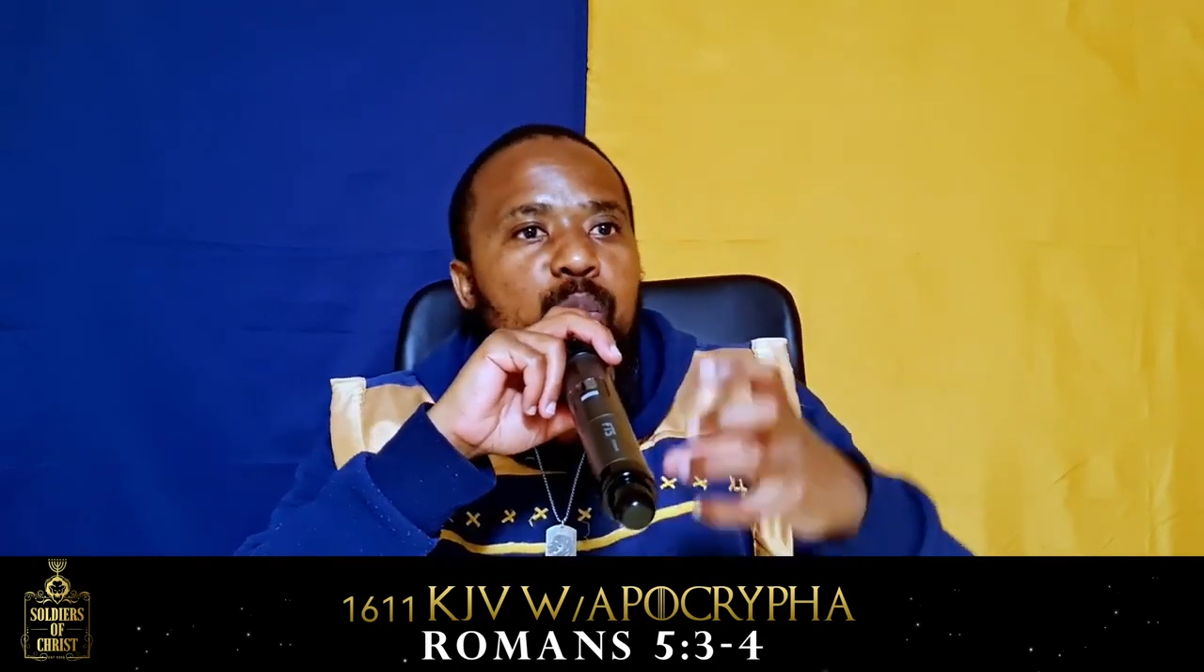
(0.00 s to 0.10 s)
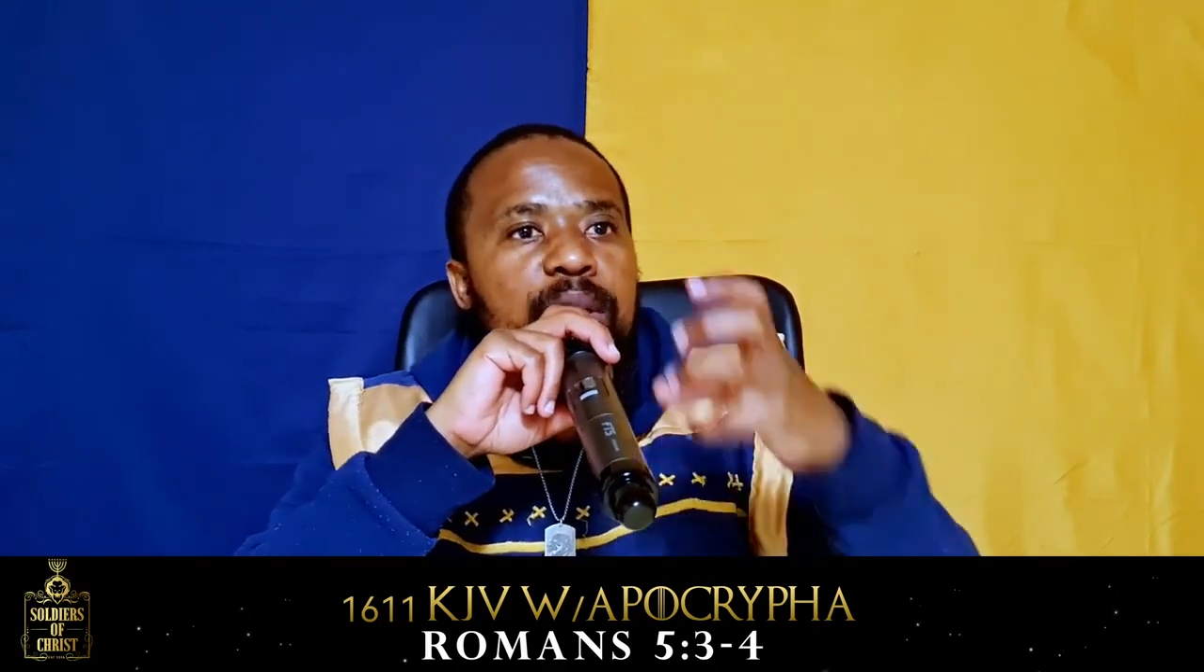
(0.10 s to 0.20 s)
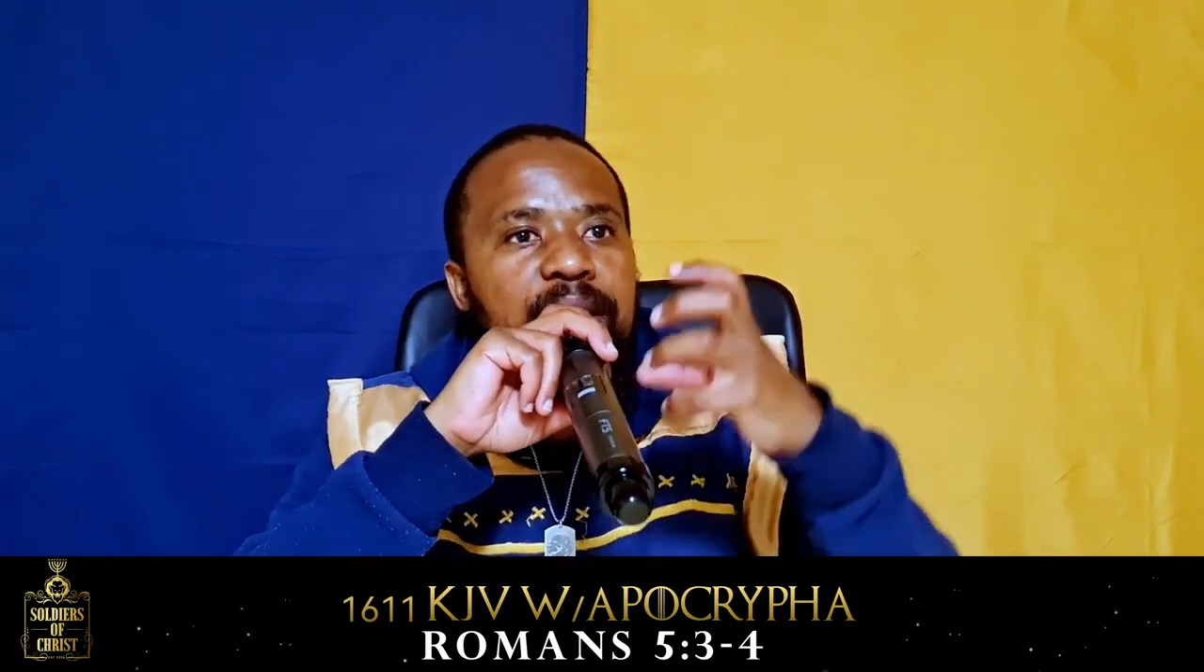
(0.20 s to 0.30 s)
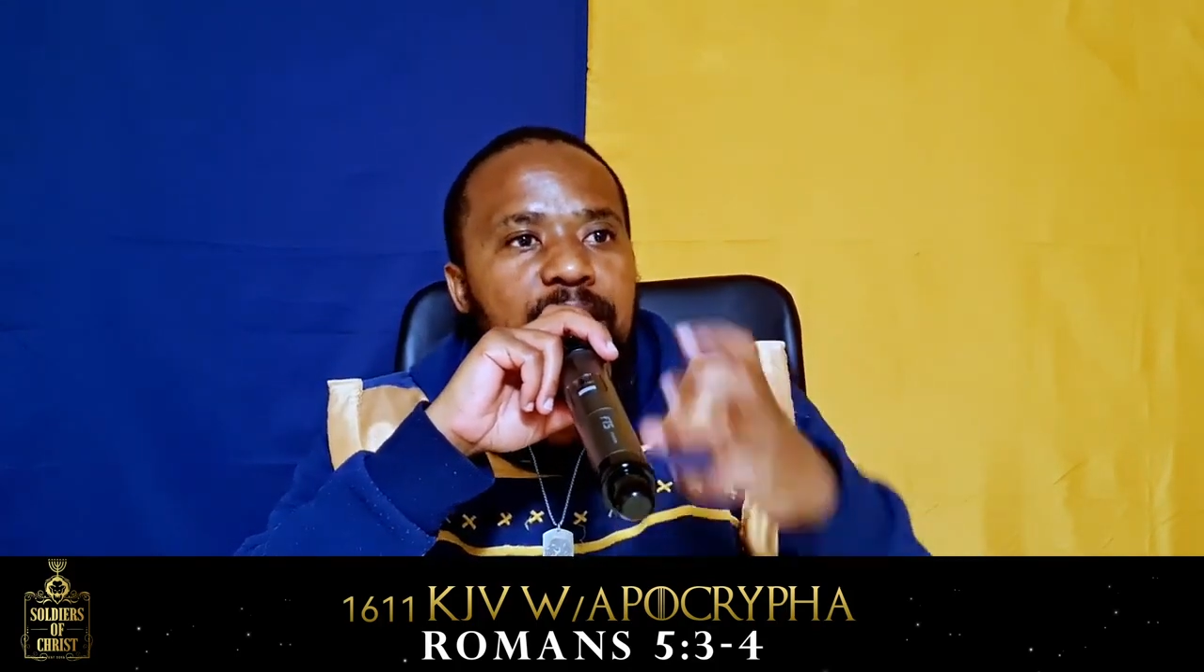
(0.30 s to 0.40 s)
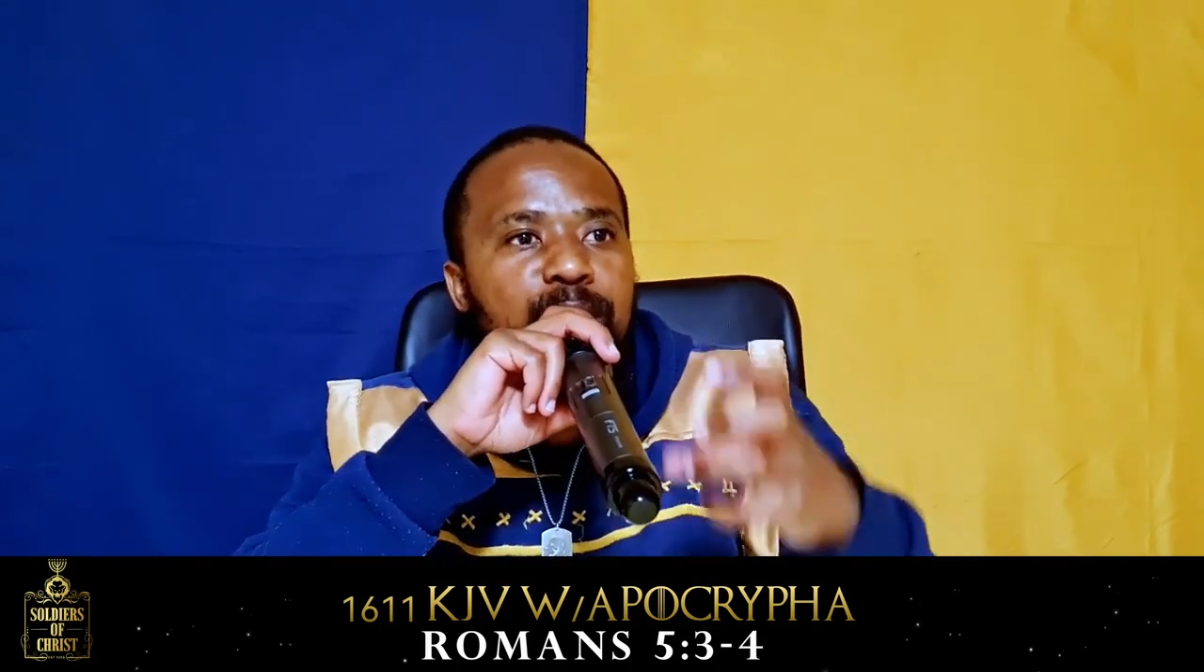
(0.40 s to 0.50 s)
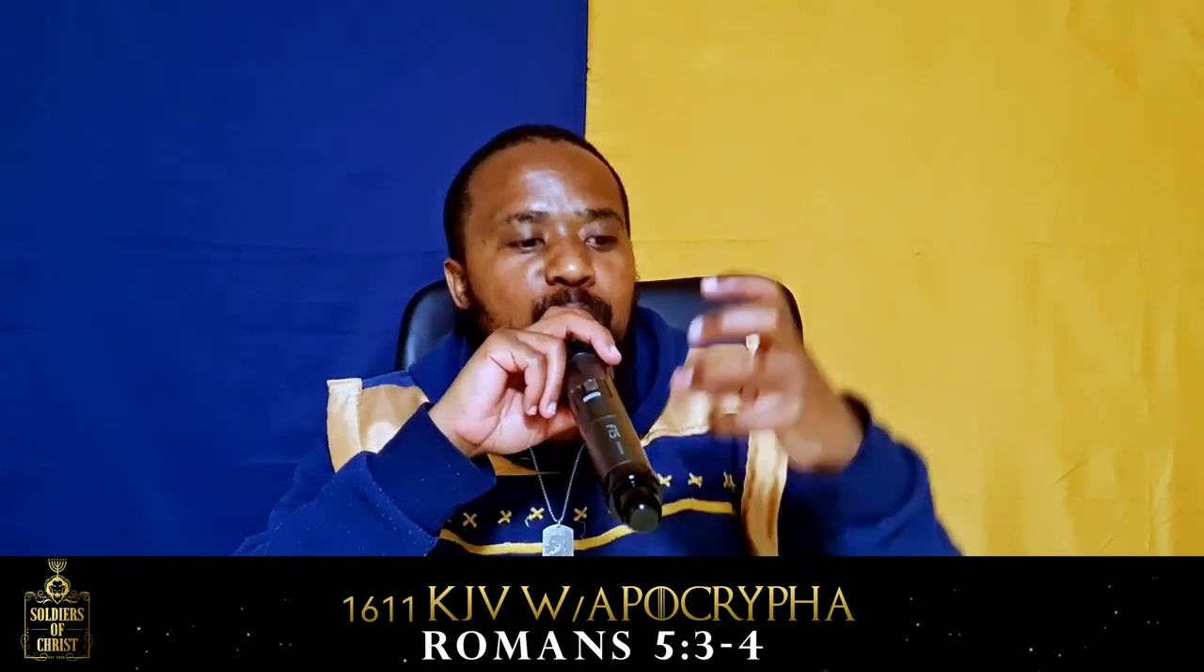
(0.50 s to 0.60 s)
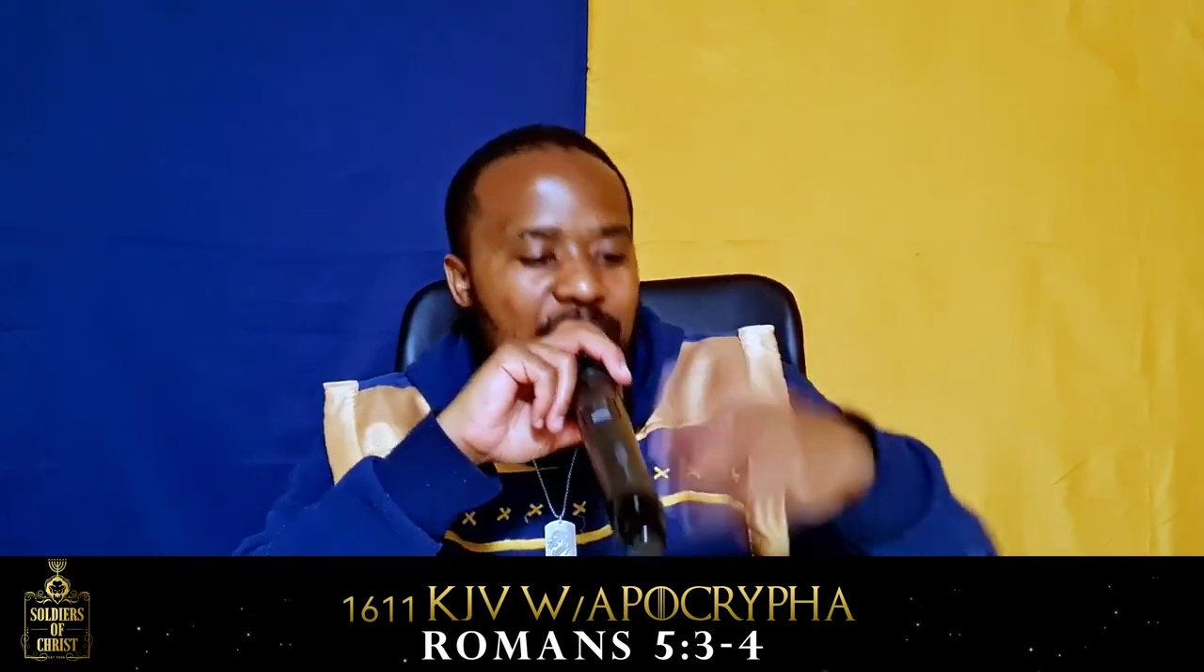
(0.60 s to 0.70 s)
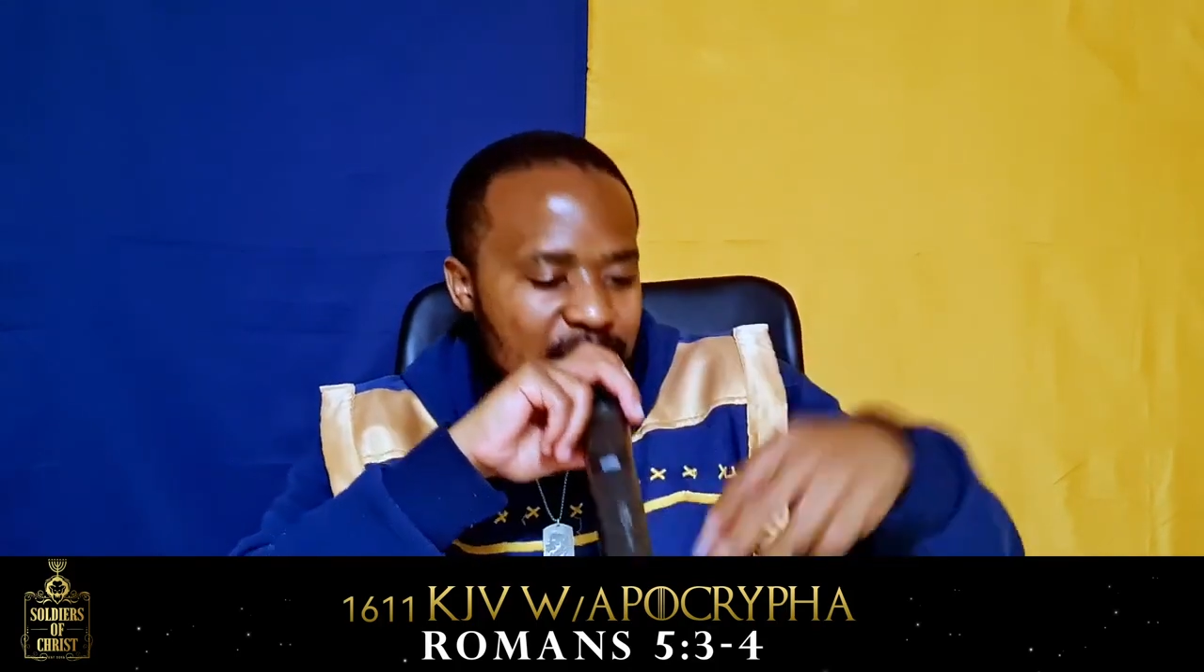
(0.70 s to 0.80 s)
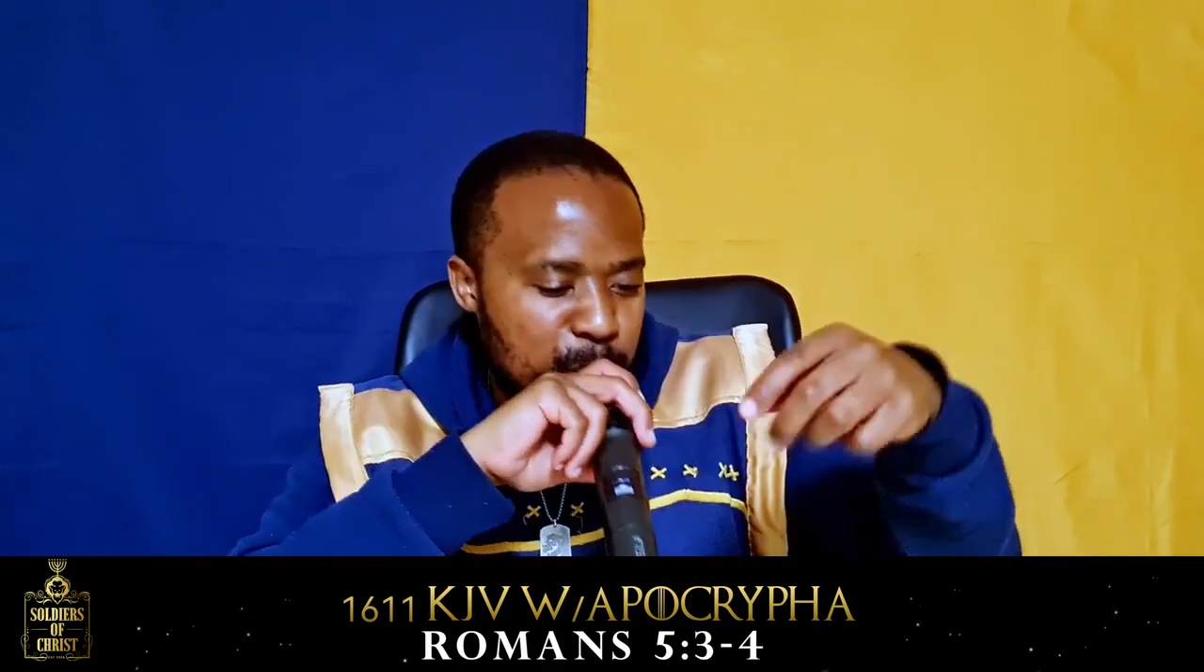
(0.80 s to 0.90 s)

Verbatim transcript: will give you